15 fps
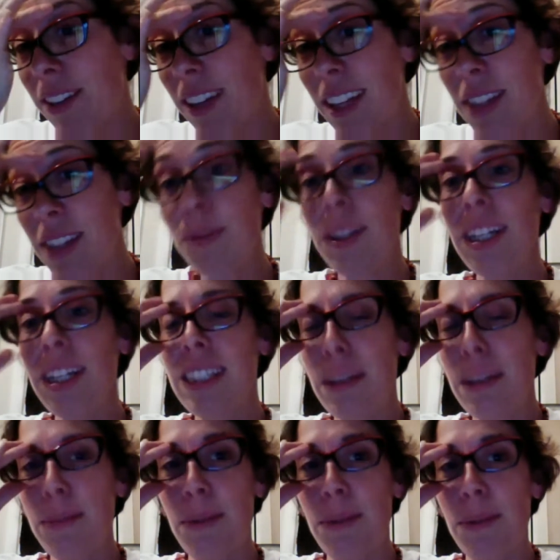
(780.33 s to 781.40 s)
that's really
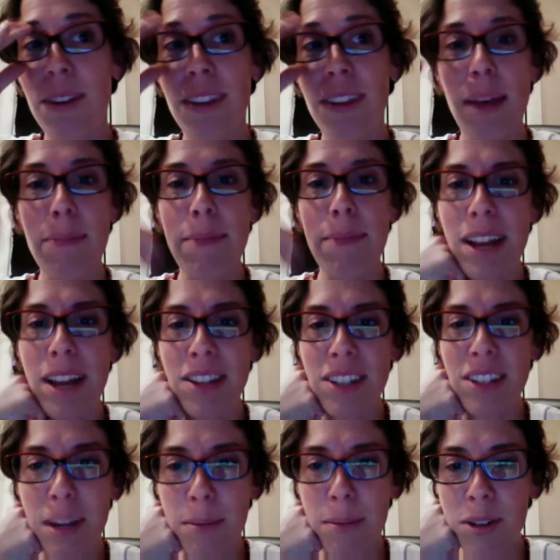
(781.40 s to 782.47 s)
simple. That
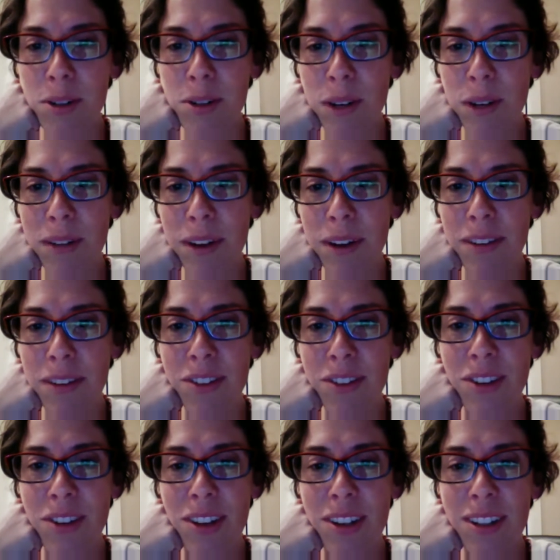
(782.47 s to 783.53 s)
magic number,
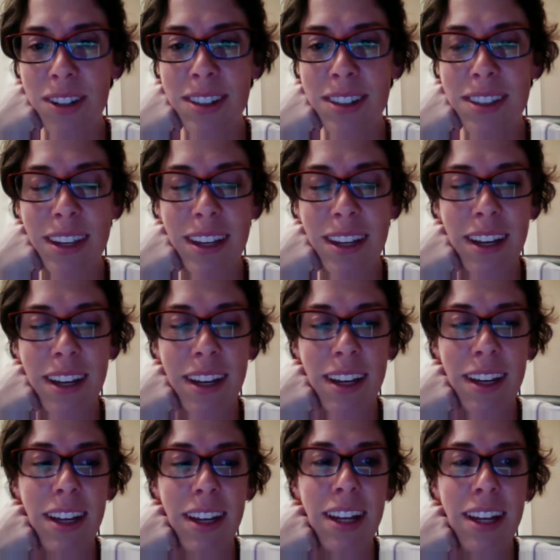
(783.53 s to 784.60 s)
$2,500,
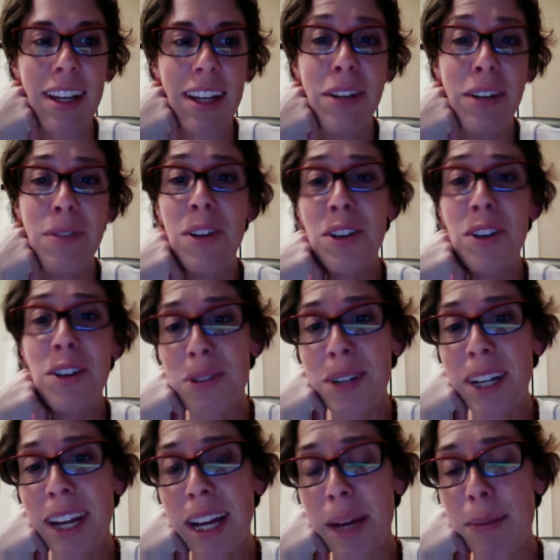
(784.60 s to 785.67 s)
if you're
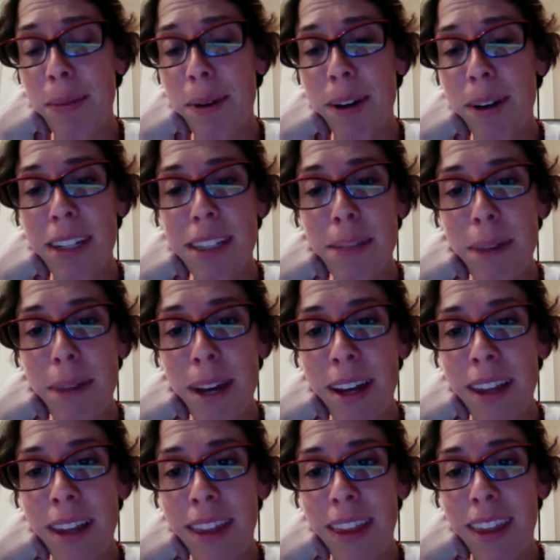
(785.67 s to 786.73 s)
doing 8 parties a
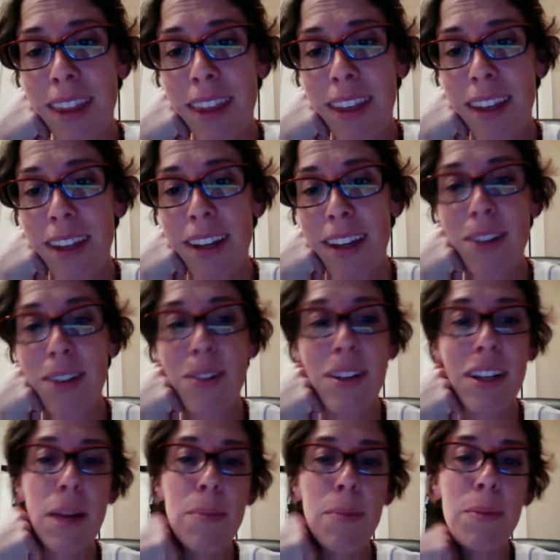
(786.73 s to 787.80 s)
month, you're doing
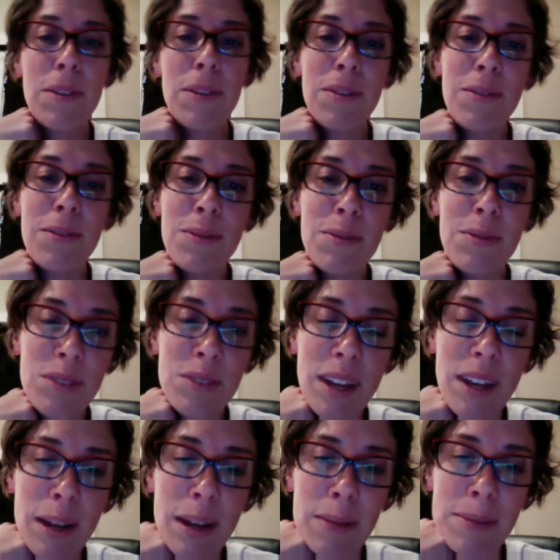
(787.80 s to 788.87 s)
a couple of
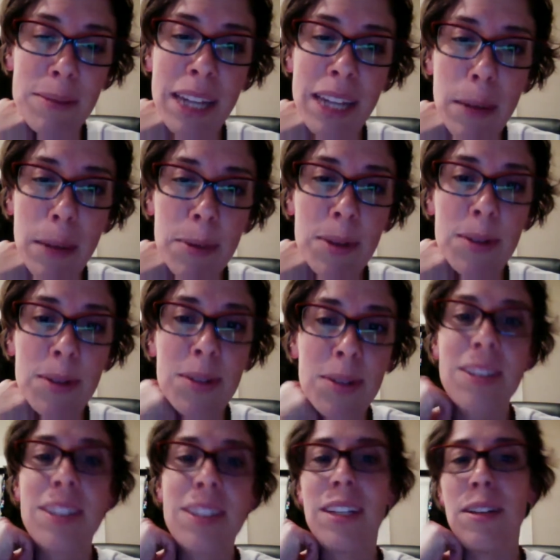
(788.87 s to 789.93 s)

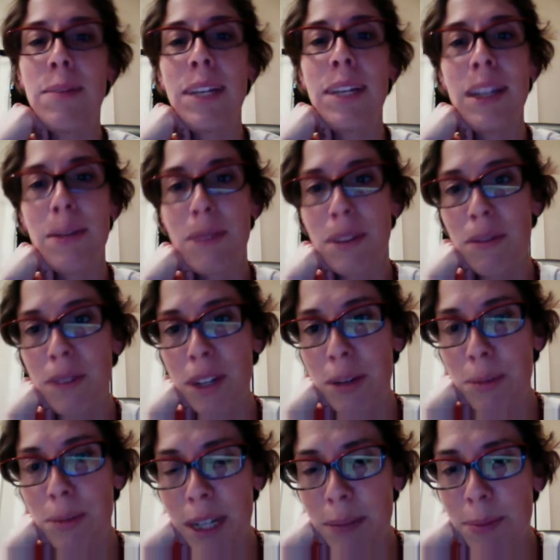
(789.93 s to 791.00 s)
samples, and you're meeting with a few
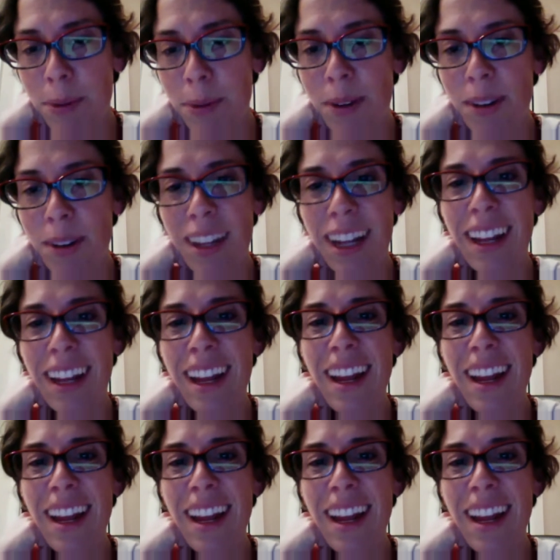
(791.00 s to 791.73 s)
people, like,